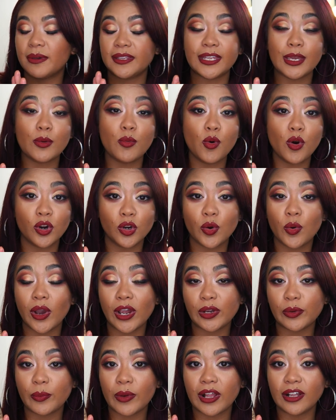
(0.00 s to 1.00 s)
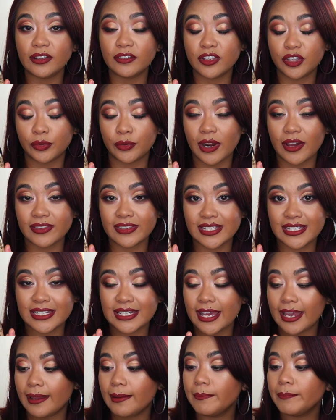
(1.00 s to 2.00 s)
but they wore quite well throughout the
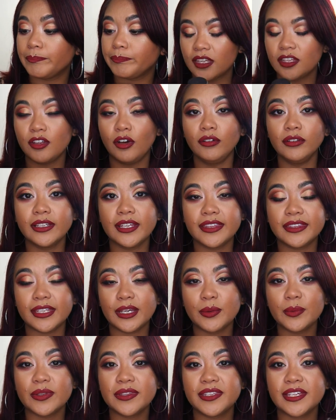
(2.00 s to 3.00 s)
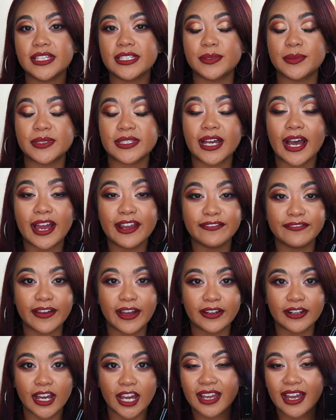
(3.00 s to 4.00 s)
day. The only thing with with this was I
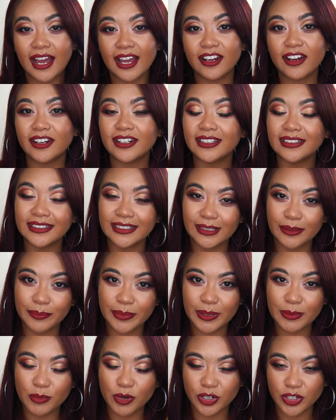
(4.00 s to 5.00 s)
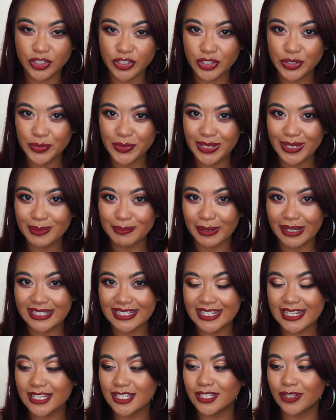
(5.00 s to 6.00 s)
found I got a little bit more dewy in my
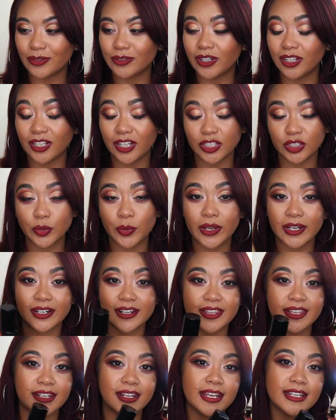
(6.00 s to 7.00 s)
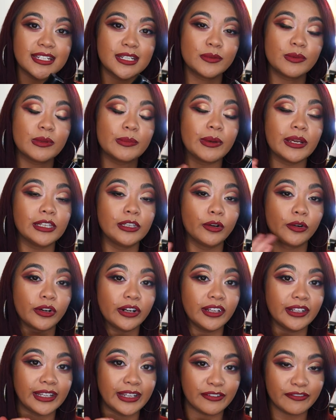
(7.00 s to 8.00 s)
T-zone a lot quicker than I did with my
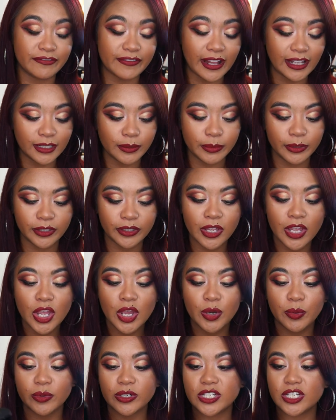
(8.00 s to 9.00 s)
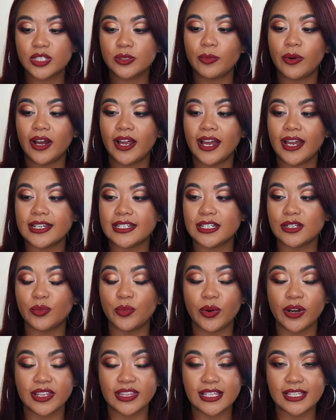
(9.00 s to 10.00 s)
L'Oreal Infallible, which is why I
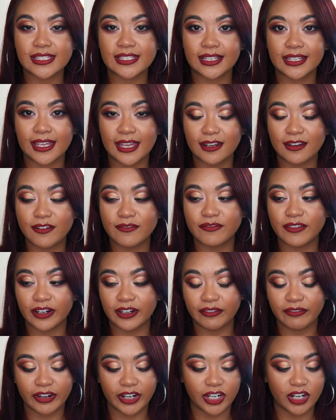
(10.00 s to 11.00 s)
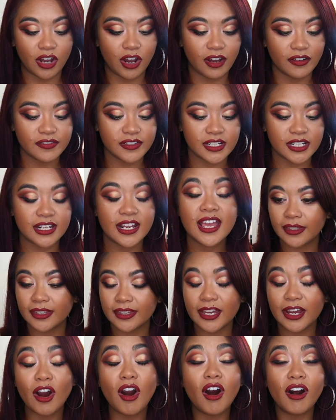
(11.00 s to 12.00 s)
didn't wear these again very, very often.
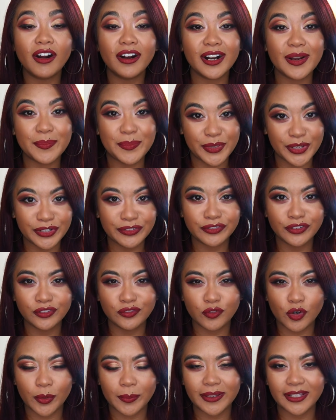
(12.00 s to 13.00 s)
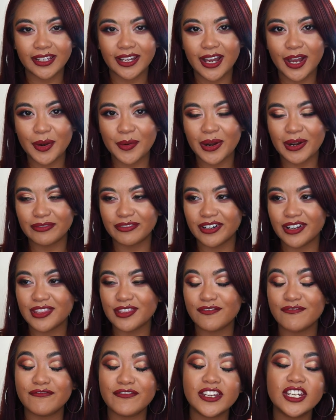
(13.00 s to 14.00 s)
They are a beautiful formula, however,
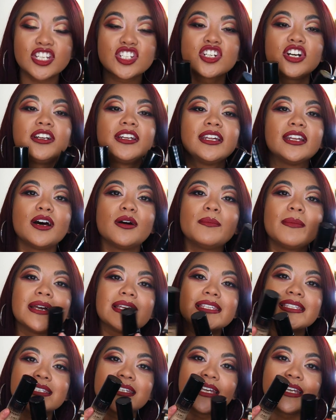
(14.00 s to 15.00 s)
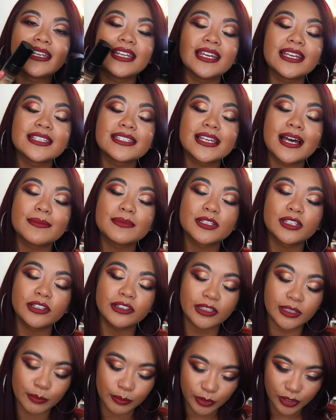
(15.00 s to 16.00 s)
the finish on it on my skin is
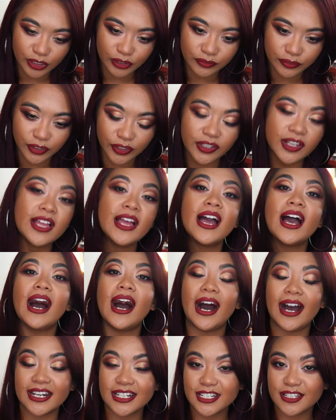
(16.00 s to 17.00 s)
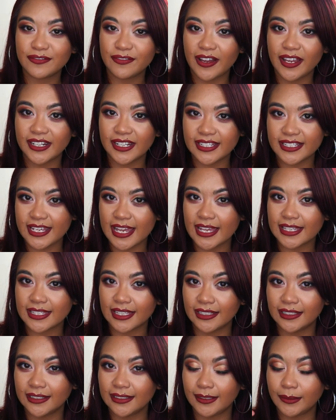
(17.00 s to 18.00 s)
absolutely beautiful. I just find it takes
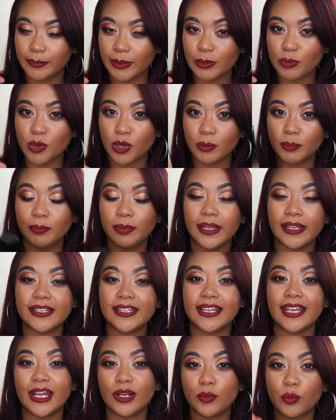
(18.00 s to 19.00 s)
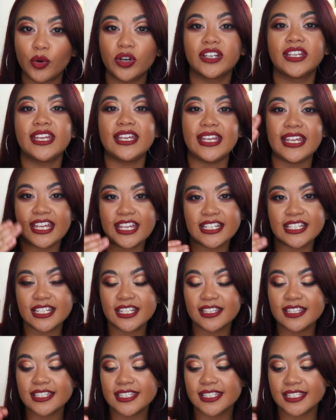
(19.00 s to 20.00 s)
a little bit more blending and working
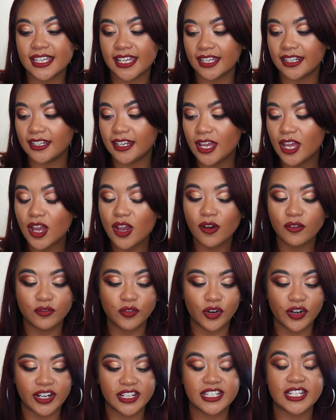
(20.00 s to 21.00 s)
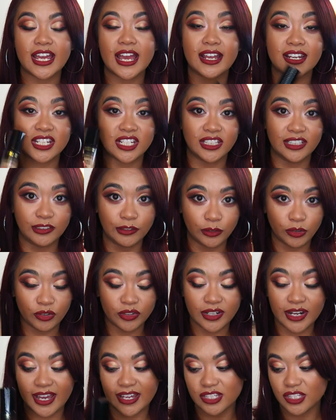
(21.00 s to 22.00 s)
into the skin for it to actually
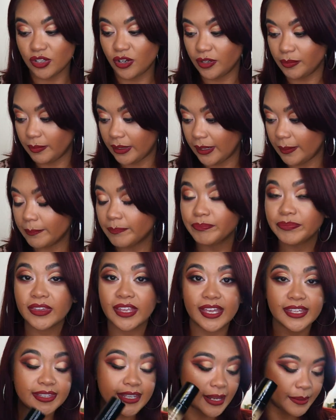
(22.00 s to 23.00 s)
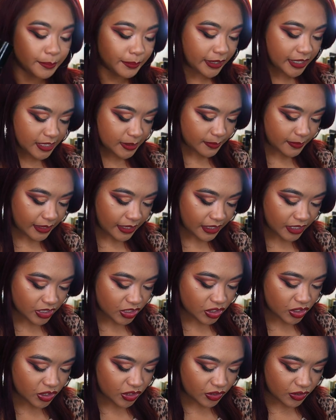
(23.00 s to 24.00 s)
look nice on me. And that brings
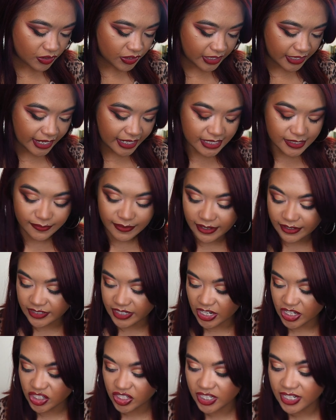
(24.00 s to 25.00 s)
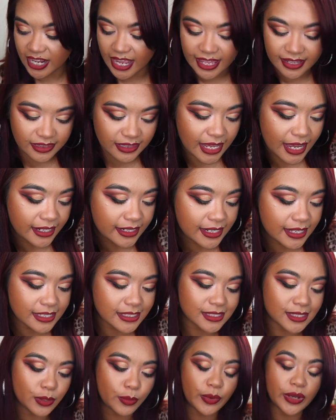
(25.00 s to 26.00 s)
me to the next foundation, and that
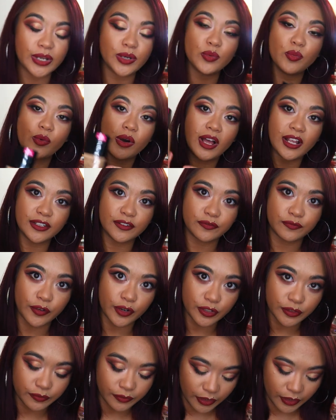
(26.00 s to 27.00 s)
is the Wet n Wild Photo